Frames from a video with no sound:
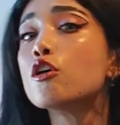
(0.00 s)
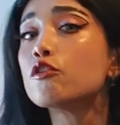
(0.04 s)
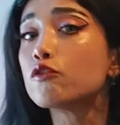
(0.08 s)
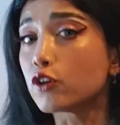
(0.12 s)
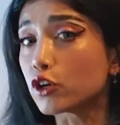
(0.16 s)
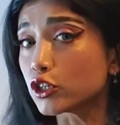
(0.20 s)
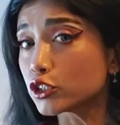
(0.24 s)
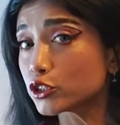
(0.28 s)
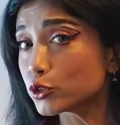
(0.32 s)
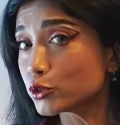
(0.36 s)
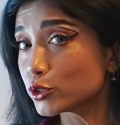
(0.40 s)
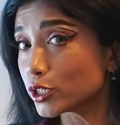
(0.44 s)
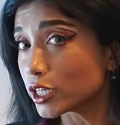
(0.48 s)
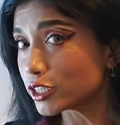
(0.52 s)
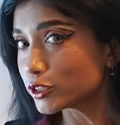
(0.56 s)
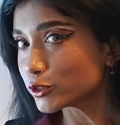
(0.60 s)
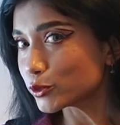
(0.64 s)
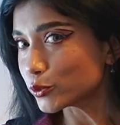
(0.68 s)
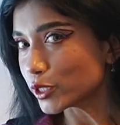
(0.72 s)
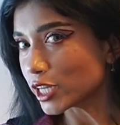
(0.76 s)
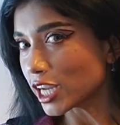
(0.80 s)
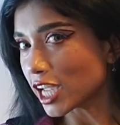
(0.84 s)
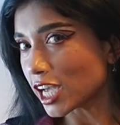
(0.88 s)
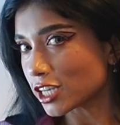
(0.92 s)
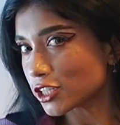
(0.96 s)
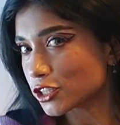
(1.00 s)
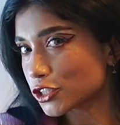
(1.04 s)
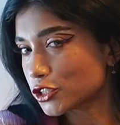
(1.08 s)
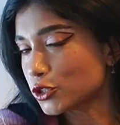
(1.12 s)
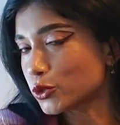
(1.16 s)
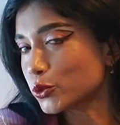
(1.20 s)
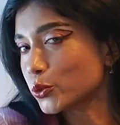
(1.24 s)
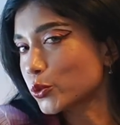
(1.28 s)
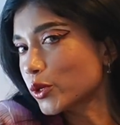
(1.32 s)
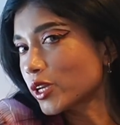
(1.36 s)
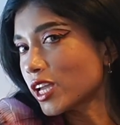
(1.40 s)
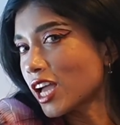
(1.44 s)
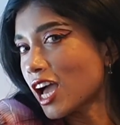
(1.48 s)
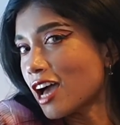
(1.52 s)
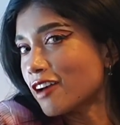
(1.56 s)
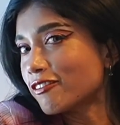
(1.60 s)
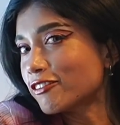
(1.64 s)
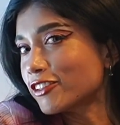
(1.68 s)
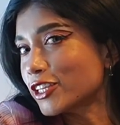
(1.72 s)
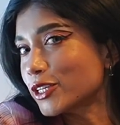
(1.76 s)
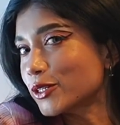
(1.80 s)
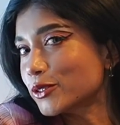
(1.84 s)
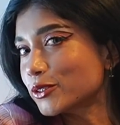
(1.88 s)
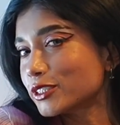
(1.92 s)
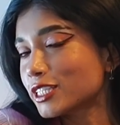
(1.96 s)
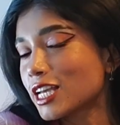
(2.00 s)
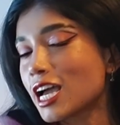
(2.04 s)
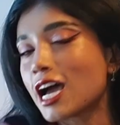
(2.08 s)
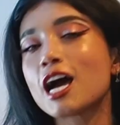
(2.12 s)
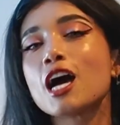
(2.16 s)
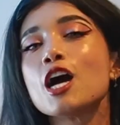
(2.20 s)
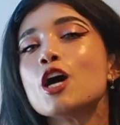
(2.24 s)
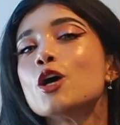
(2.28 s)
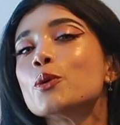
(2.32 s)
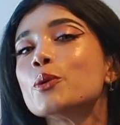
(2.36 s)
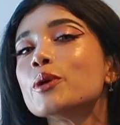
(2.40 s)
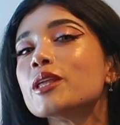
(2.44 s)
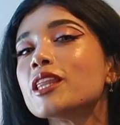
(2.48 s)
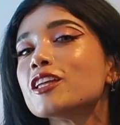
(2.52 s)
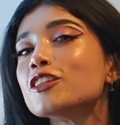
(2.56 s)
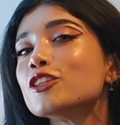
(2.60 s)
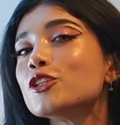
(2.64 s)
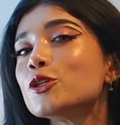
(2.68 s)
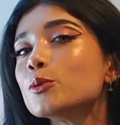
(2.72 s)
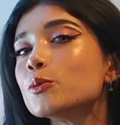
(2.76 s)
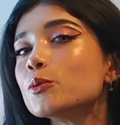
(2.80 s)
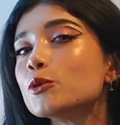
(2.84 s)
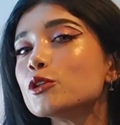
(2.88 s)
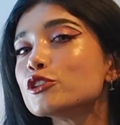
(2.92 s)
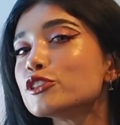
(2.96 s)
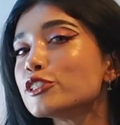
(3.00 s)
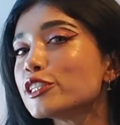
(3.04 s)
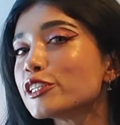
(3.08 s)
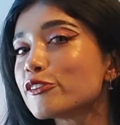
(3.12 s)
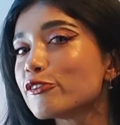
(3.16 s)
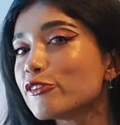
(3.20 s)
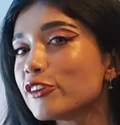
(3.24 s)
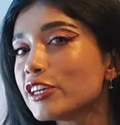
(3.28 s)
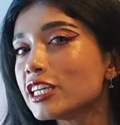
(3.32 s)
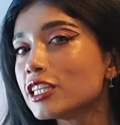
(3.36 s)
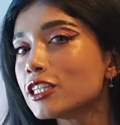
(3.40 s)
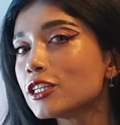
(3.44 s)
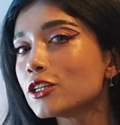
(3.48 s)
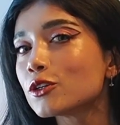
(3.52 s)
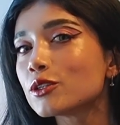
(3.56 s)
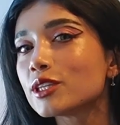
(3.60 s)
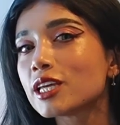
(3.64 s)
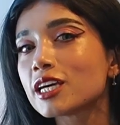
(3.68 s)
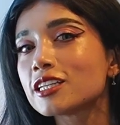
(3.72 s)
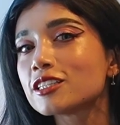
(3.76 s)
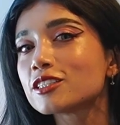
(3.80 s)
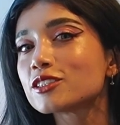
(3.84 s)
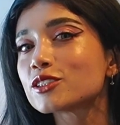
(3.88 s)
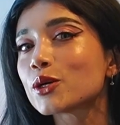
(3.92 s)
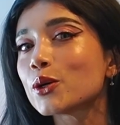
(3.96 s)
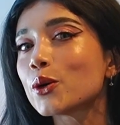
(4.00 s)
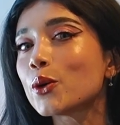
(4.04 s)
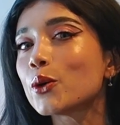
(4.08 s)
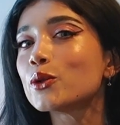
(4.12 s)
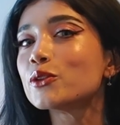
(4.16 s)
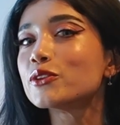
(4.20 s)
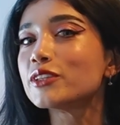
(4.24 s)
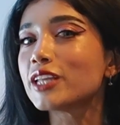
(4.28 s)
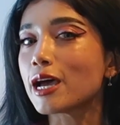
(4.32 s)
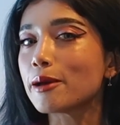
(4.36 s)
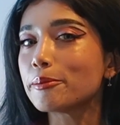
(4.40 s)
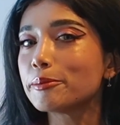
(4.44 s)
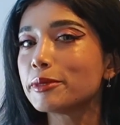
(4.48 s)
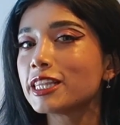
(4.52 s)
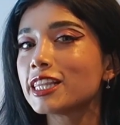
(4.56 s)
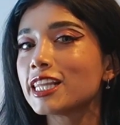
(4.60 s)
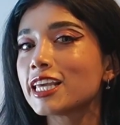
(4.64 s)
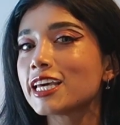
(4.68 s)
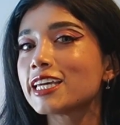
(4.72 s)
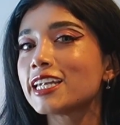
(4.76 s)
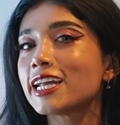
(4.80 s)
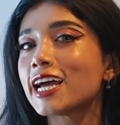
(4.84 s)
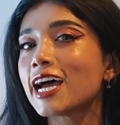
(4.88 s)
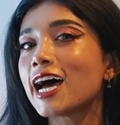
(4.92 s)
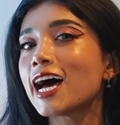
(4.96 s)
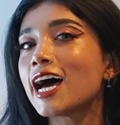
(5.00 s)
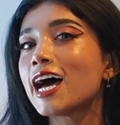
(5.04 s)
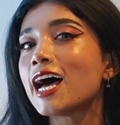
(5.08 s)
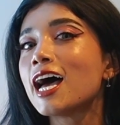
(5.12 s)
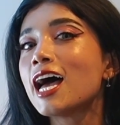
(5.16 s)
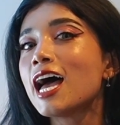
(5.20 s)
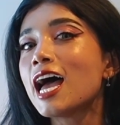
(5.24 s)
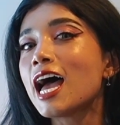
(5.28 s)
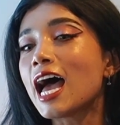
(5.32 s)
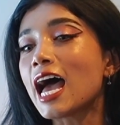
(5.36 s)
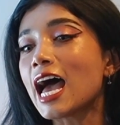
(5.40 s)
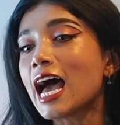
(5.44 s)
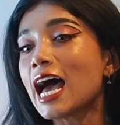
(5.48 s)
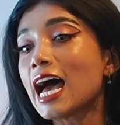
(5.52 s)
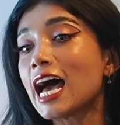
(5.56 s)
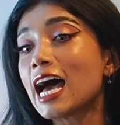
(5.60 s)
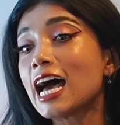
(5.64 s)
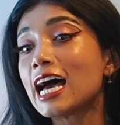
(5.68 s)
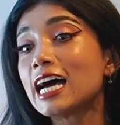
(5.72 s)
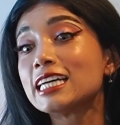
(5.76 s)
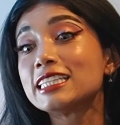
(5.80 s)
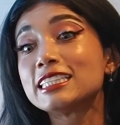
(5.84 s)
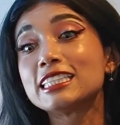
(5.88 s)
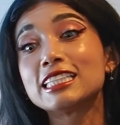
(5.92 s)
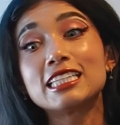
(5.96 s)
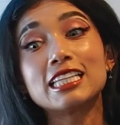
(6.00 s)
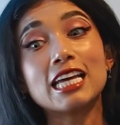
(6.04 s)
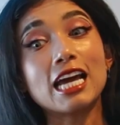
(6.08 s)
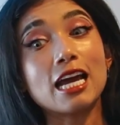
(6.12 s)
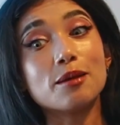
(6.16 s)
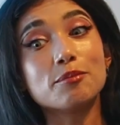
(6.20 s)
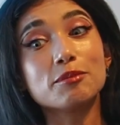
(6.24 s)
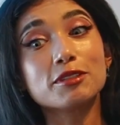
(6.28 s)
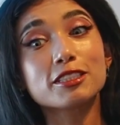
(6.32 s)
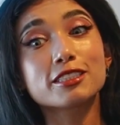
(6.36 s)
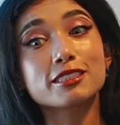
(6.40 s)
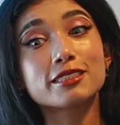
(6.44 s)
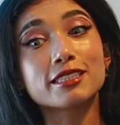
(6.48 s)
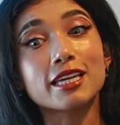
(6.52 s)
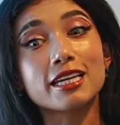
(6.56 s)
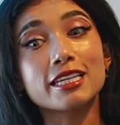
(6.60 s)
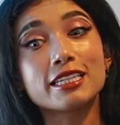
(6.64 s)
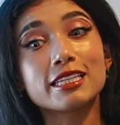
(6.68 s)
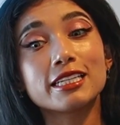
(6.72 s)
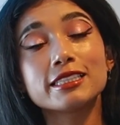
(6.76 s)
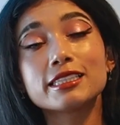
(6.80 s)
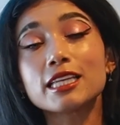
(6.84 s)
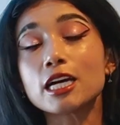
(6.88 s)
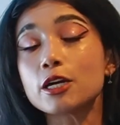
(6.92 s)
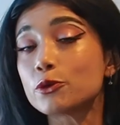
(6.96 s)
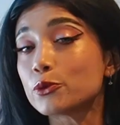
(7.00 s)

For today's reaction we have HyunA with a new music video that is called Nabillera and I'm excited.